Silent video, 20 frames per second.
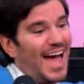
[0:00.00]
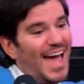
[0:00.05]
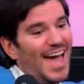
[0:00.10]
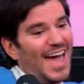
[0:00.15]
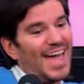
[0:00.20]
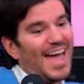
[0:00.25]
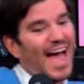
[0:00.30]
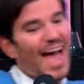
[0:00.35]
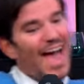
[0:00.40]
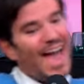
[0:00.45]

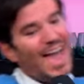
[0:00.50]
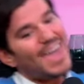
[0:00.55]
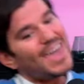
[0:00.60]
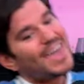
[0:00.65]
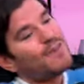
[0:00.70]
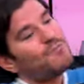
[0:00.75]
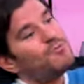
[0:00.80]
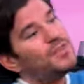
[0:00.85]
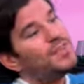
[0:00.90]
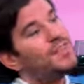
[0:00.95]

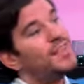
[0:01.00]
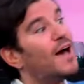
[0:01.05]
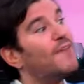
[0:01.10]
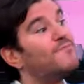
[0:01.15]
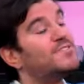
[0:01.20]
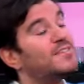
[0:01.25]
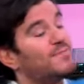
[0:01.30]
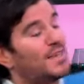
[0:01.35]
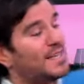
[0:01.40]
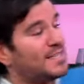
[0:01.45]
I would
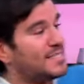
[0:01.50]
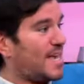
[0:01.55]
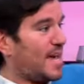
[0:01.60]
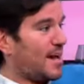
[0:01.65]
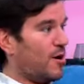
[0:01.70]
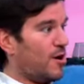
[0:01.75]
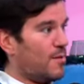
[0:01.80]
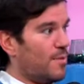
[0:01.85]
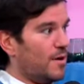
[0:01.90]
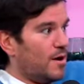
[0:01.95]
love to be in
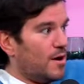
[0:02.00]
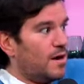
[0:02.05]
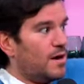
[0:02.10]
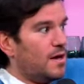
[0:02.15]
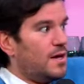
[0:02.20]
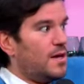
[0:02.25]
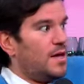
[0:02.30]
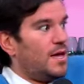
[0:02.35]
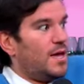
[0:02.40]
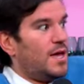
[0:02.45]
Sag Harbor
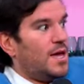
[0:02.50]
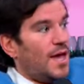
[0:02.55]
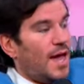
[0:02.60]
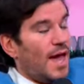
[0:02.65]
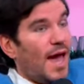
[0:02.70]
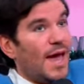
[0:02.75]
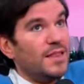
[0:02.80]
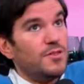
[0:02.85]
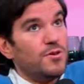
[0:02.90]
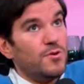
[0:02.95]

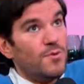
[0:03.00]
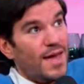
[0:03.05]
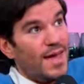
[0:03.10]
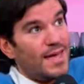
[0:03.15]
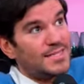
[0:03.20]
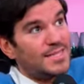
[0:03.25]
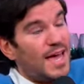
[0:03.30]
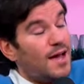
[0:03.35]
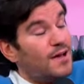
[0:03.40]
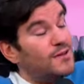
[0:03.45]
at
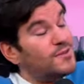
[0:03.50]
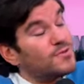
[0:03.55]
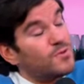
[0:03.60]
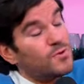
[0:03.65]
Luann's house.